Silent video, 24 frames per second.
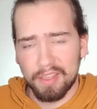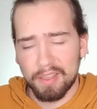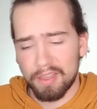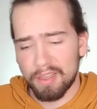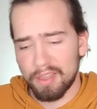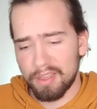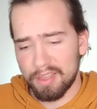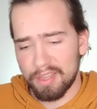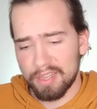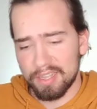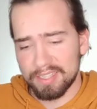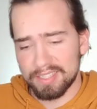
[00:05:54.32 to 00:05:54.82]

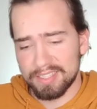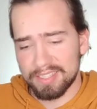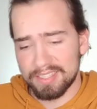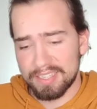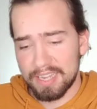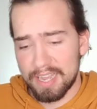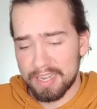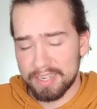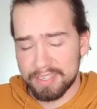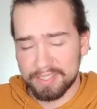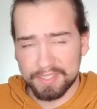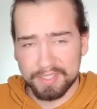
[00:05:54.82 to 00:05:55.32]

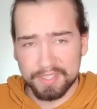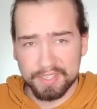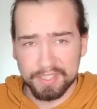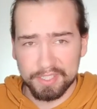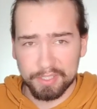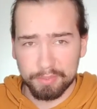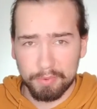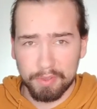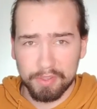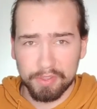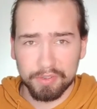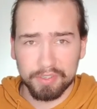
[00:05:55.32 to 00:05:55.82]

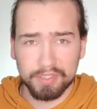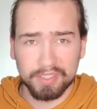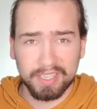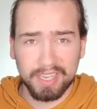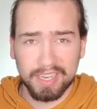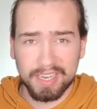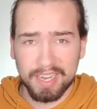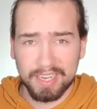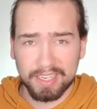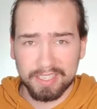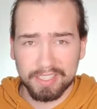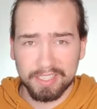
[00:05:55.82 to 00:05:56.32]
statuses, whether it's
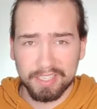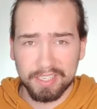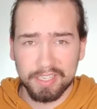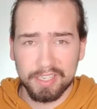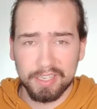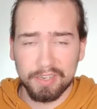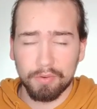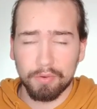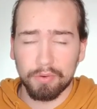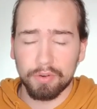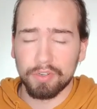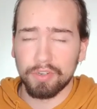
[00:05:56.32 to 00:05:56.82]

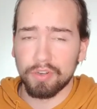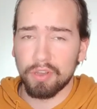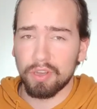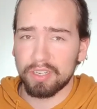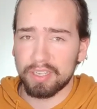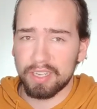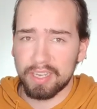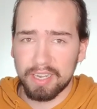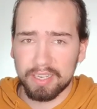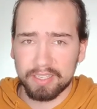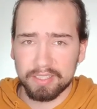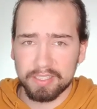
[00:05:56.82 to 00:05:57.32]
connected or not
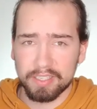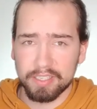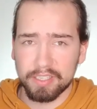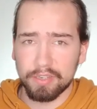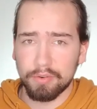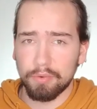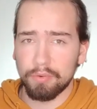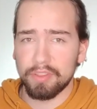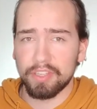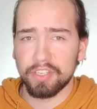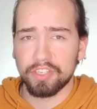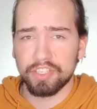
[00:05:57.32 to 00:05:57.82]
connected,
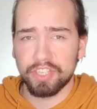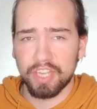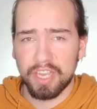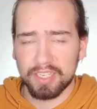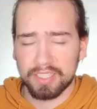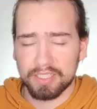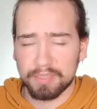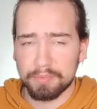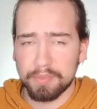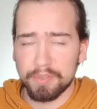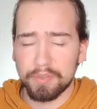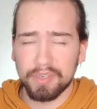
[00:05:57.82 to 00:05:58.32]
or the
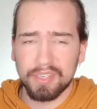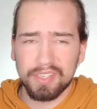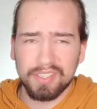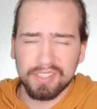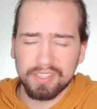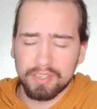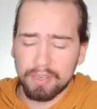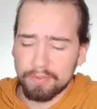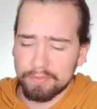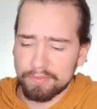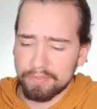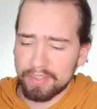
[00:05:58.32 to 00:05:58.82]
chat's muted,
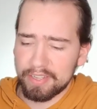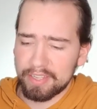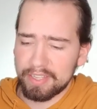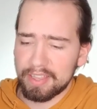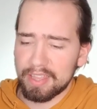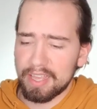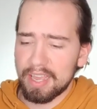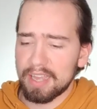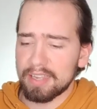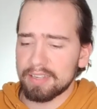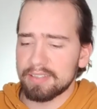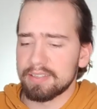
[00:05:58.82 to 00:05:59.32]
stuff like
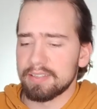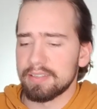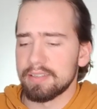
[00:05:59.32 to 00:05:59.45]
that.